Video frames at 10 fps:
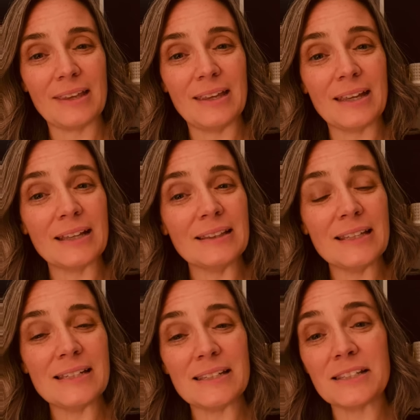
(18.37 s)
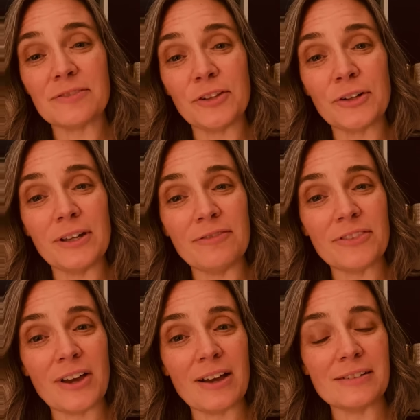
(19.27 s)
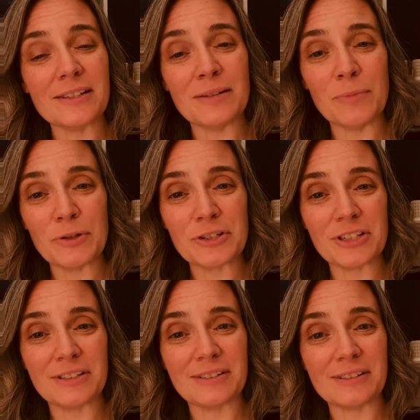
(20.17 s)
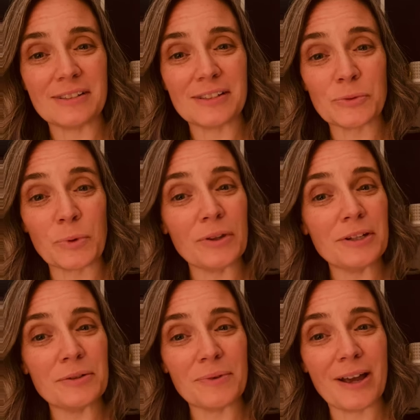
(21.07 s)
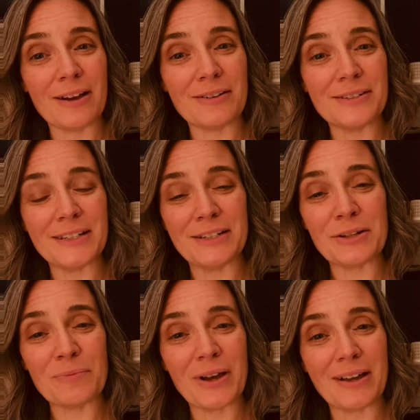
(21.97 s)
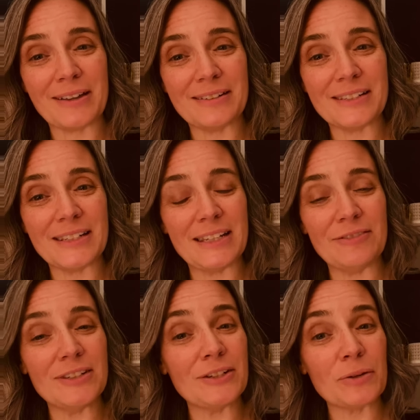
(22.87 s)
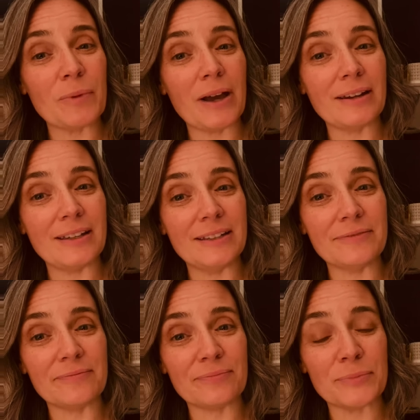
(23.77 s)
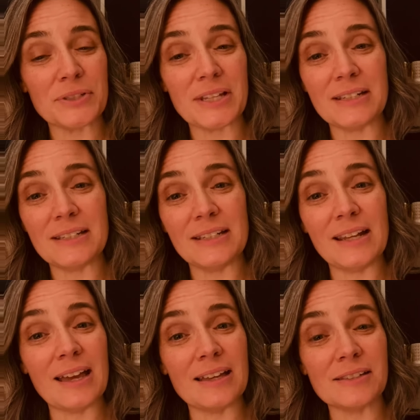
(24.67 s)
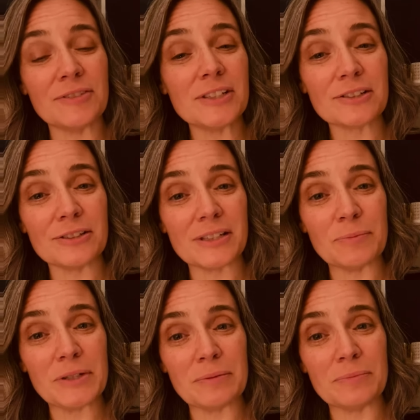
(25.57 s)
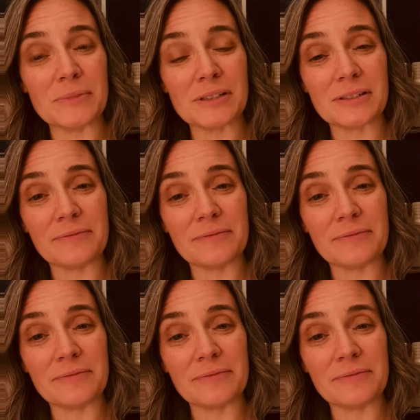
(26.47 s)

It can lead to this flurry of thoughts and emotions swirling around in your mind and even in your body, presenting as physical symptoms.